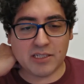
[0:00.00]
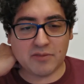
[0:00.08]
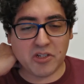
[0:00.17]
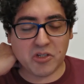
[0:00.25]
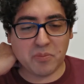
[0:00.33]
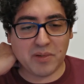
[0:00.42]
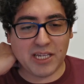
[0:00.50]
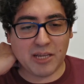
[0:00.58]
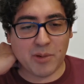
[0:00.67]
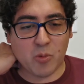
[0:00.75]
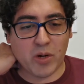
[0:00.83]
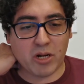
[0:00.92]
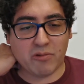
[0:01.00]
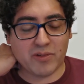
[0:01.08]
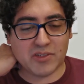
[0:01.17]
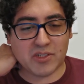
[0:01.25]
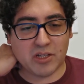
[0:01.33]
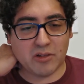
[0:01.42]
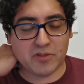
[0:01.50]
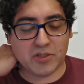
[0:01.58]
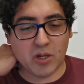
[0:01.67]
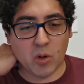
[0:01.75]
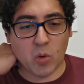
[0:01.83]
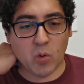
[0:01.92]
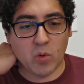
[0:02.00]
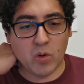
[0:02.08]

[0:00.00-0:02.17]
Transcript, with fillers: fiction became aware of itself so